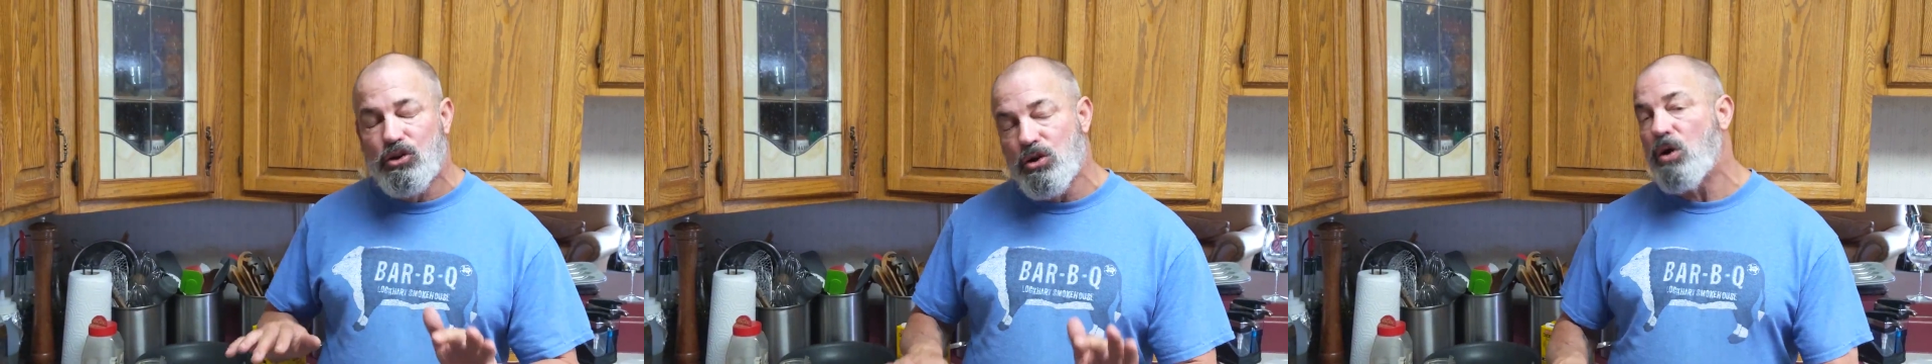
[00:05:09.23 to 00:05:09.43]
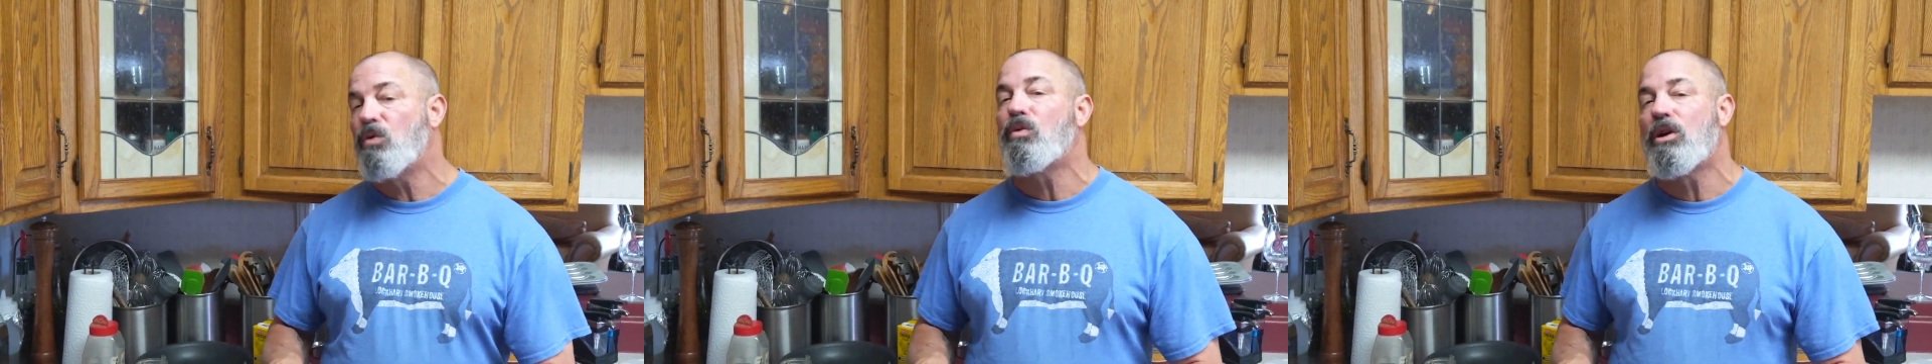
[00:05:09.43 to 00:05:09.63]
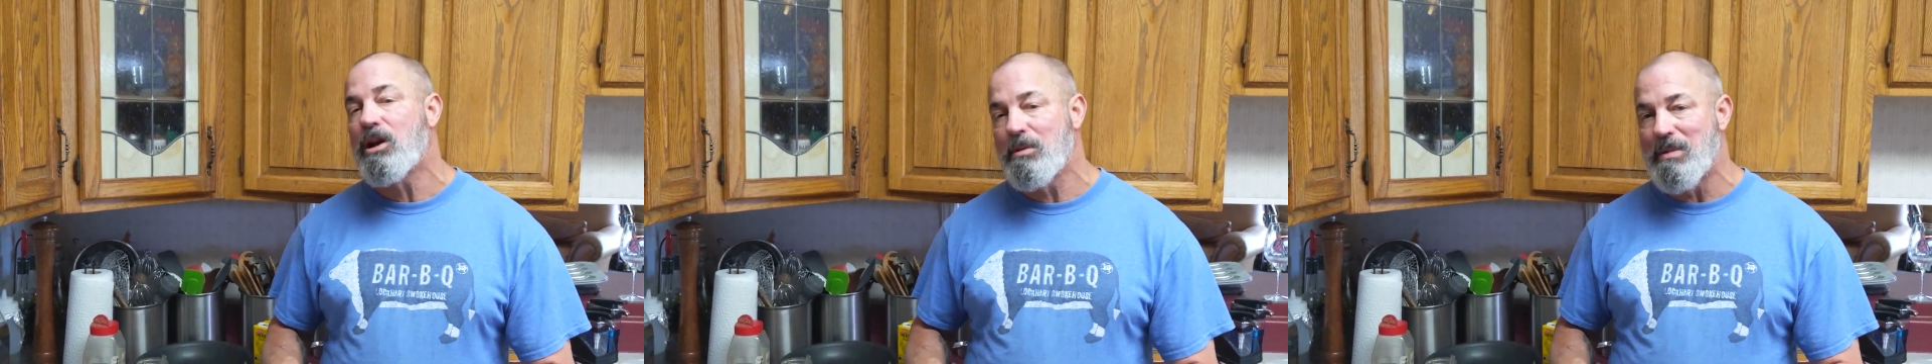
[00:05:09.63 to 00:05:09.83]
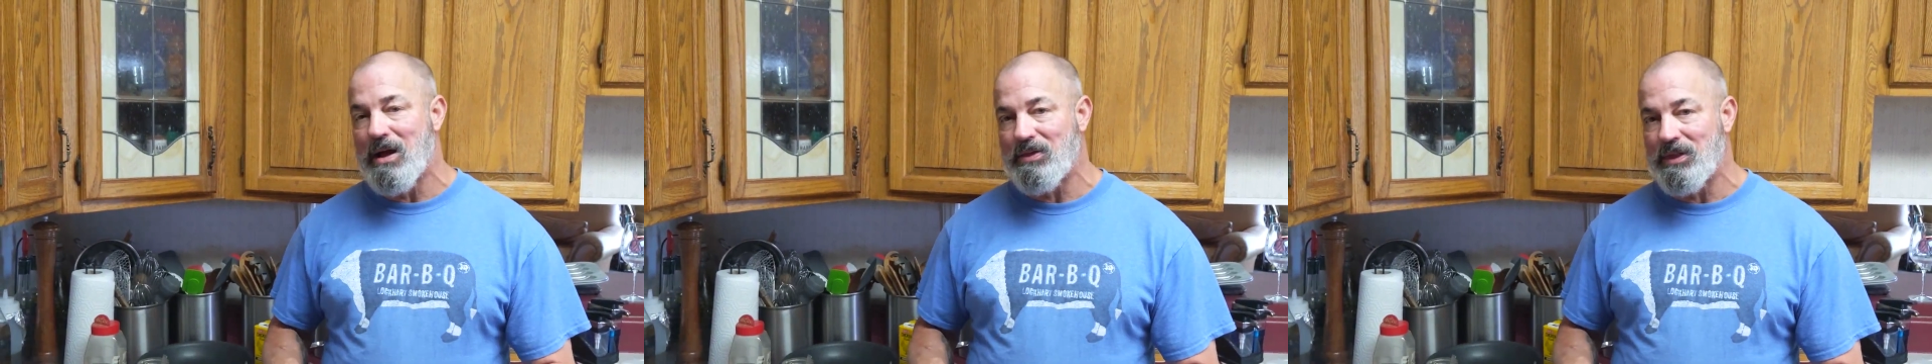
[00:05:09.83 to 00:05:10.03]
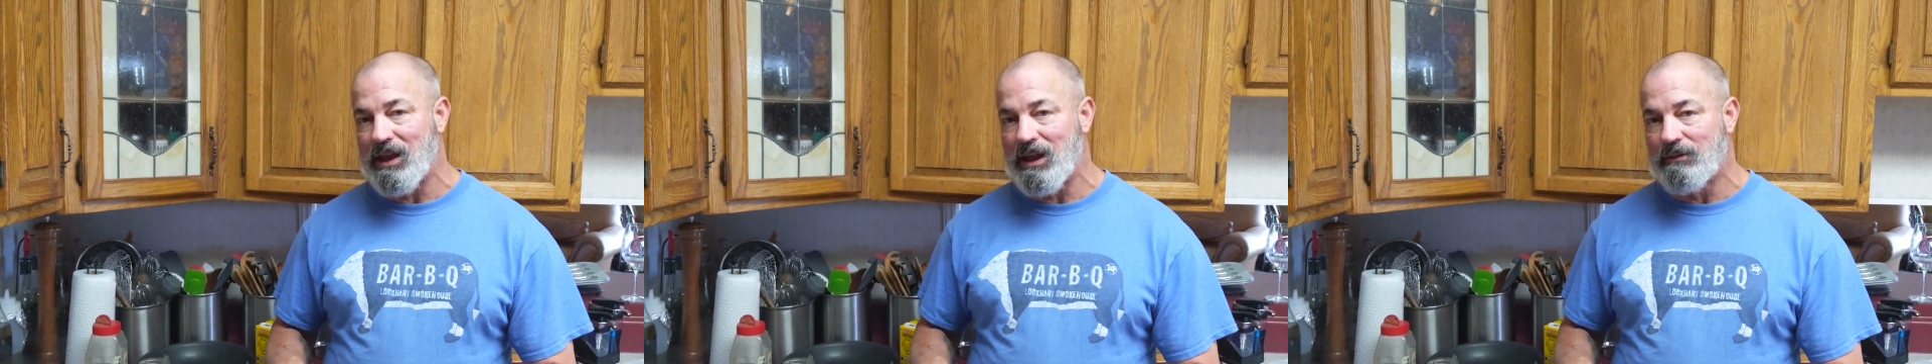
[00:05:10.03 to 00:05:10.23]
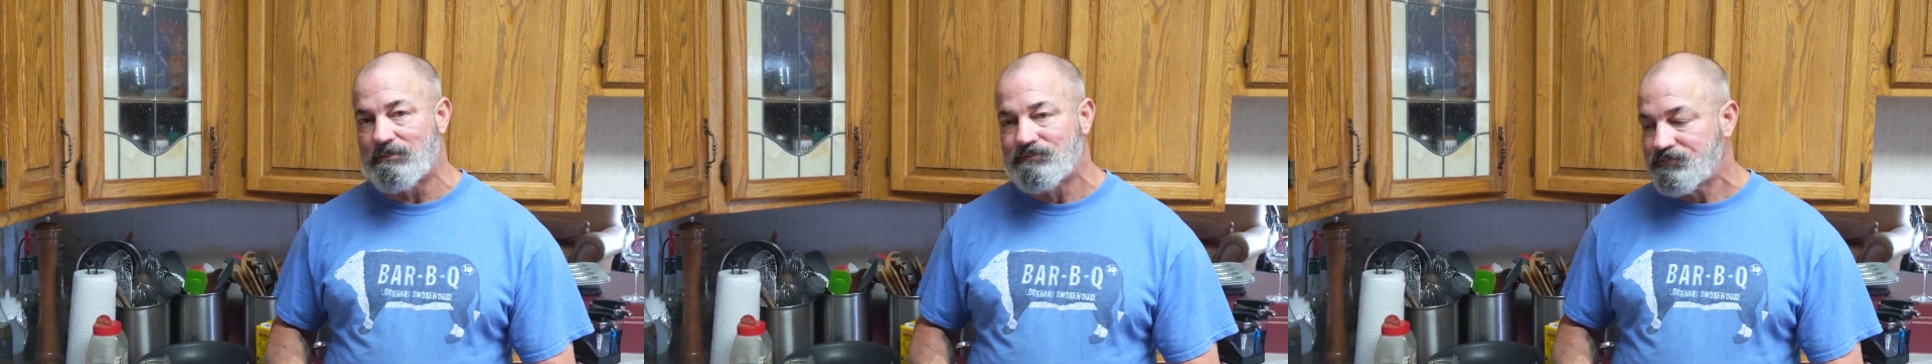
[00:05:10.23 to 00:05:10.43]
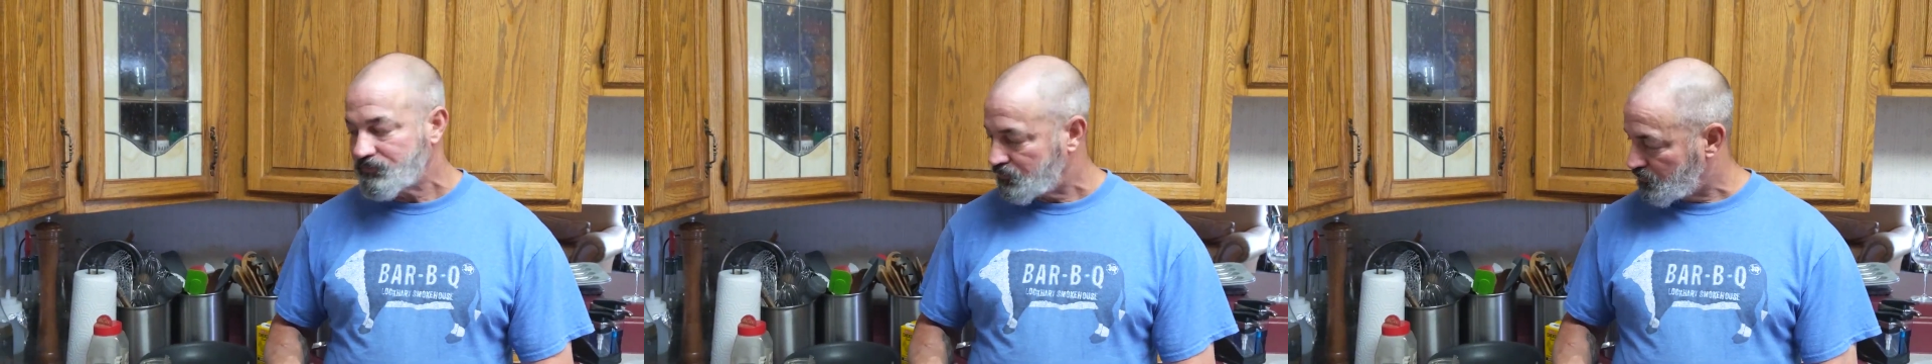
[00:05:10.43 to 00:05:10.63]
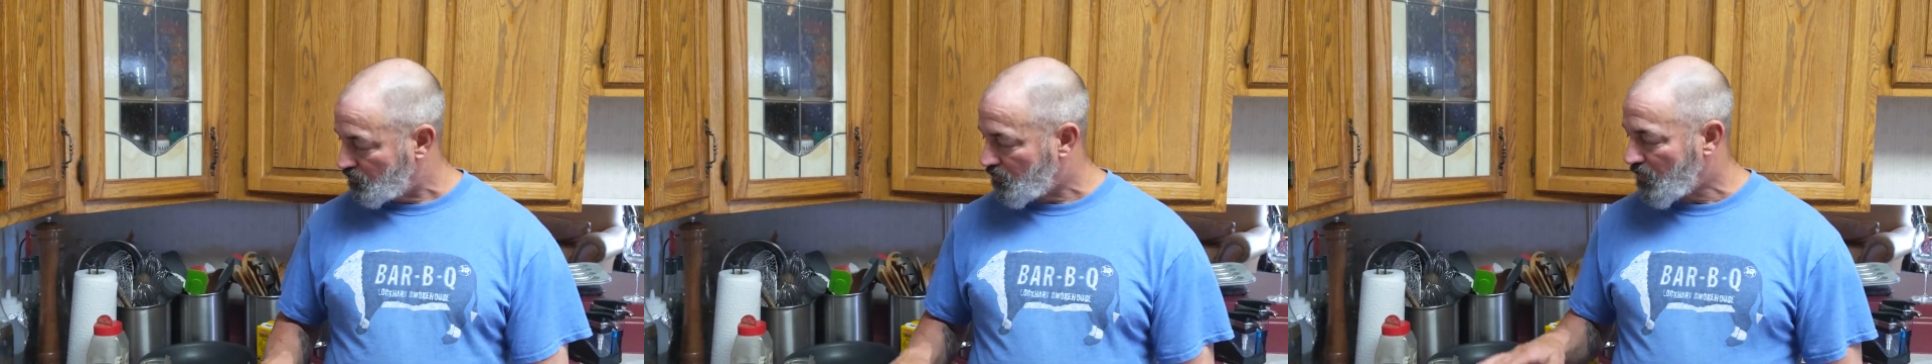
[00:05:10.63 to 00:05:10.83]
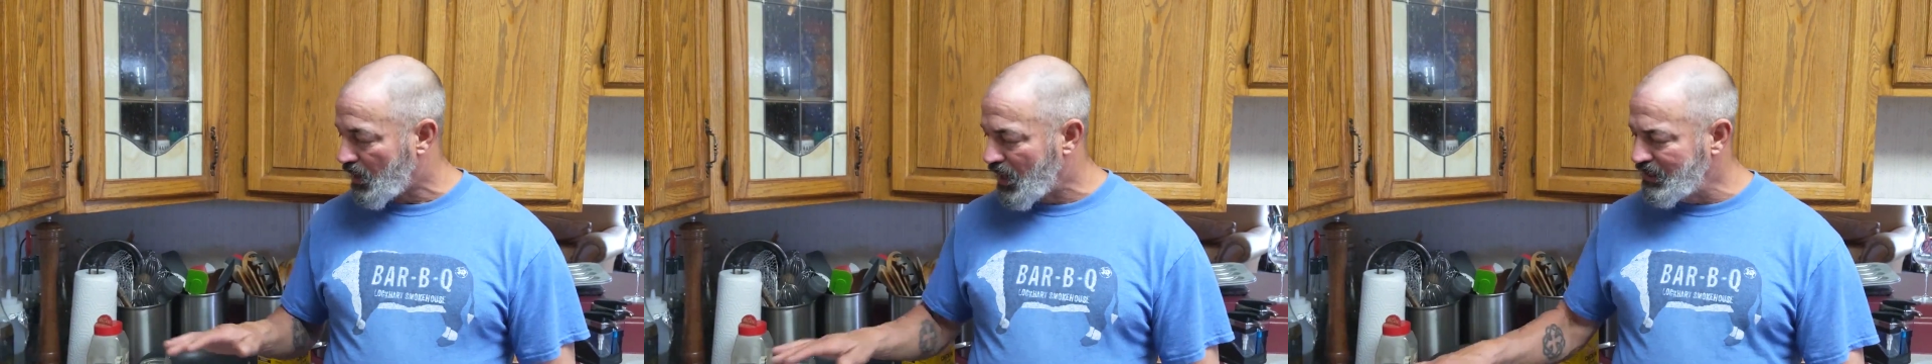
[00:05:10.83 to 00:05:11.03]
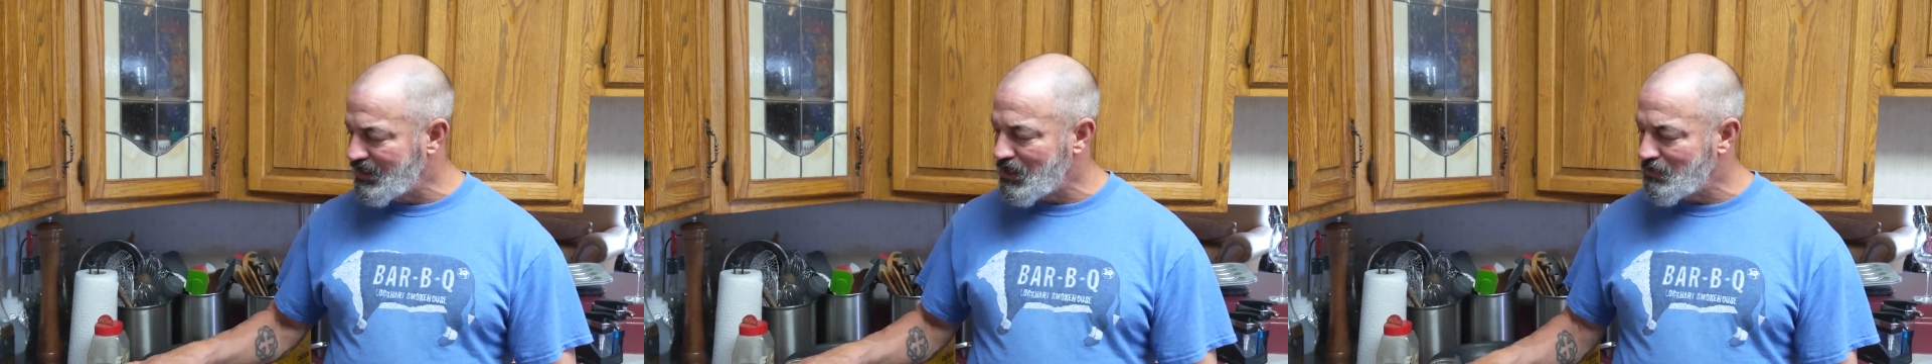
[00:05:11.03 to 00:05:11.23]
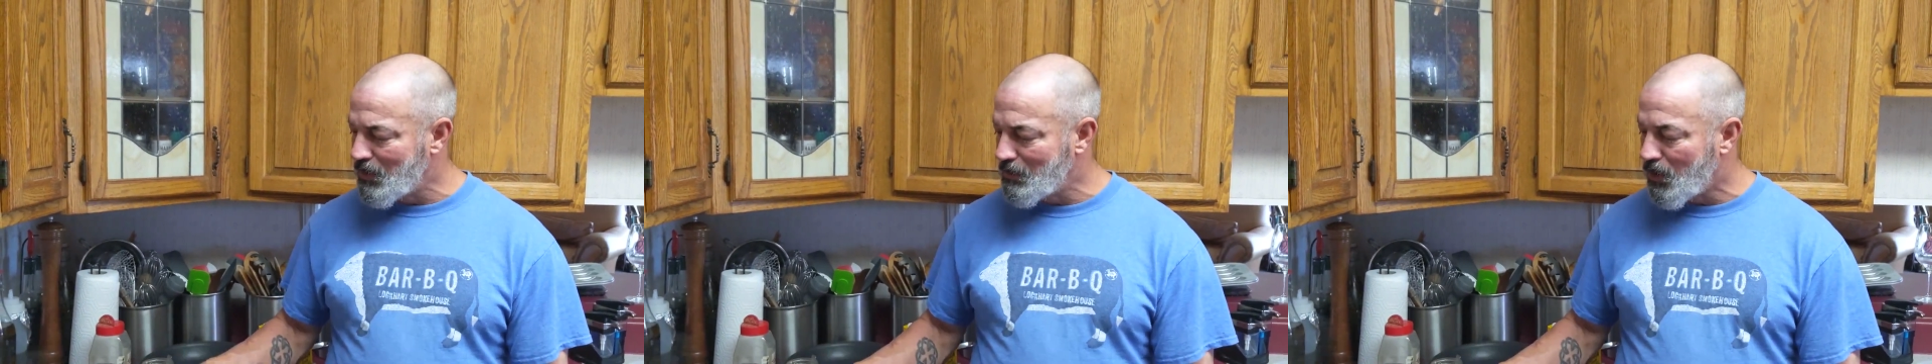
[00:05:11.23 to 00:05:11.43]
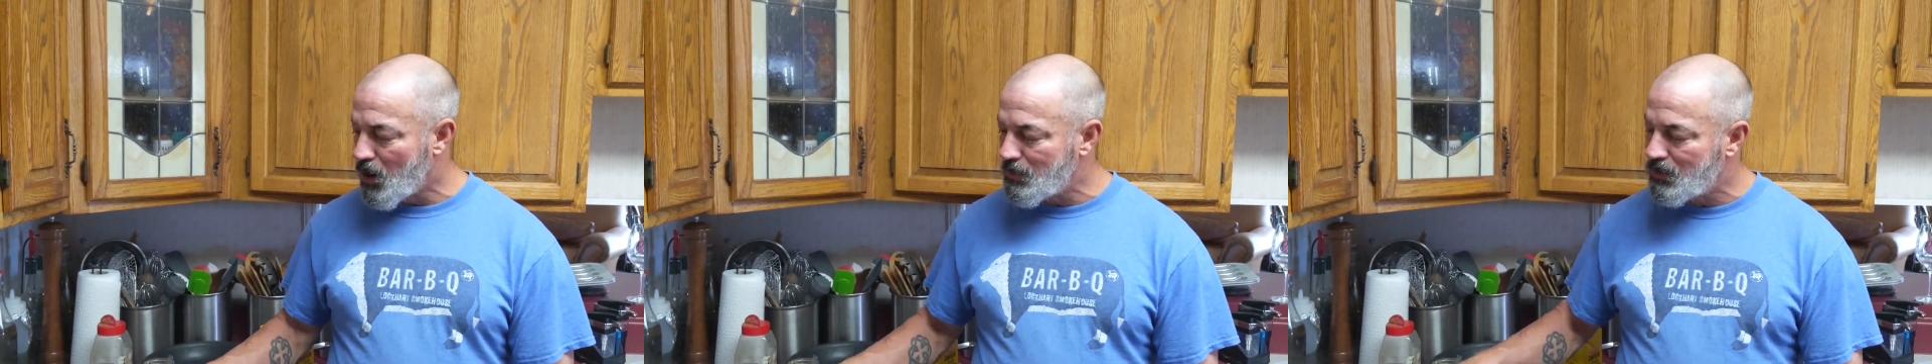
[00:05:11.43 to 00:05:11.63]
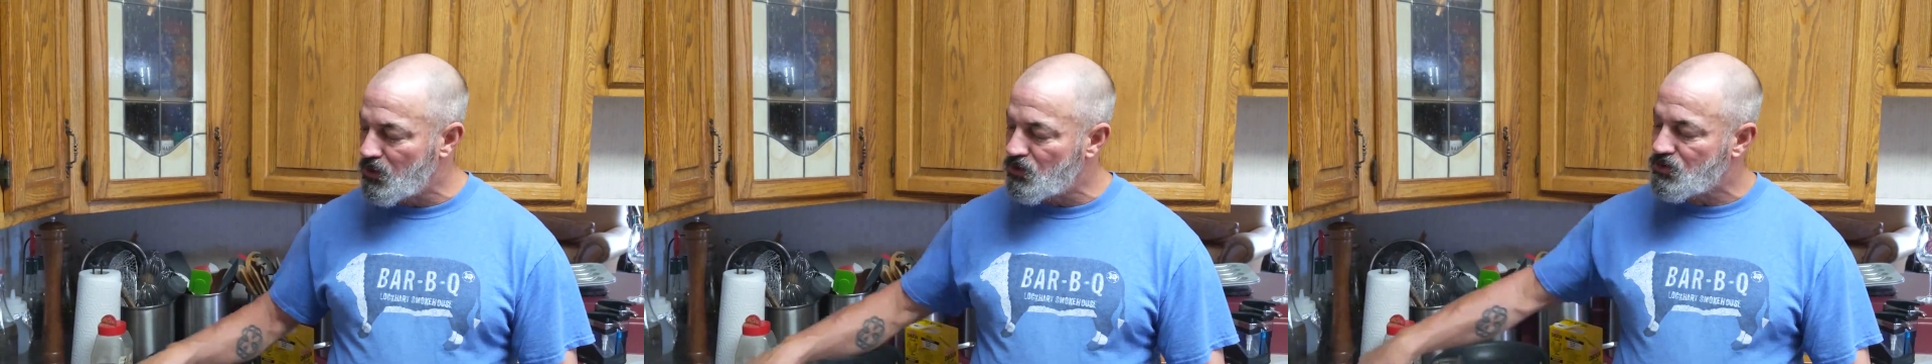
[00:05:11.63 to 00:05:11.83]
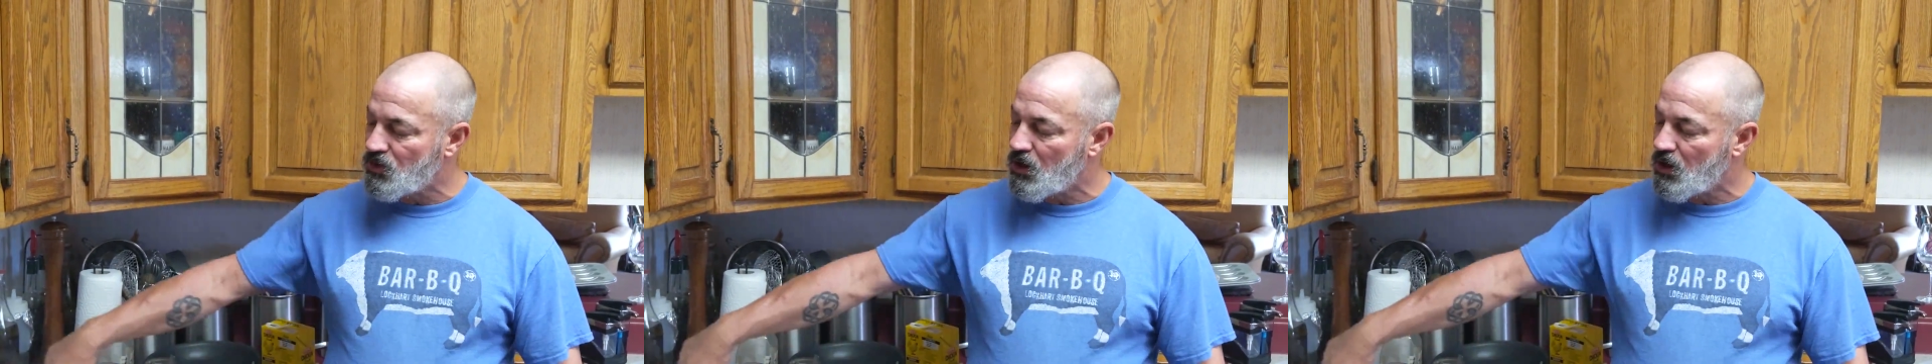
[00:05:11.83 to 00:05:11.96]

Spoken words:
Don't worry about that. I take my barbecue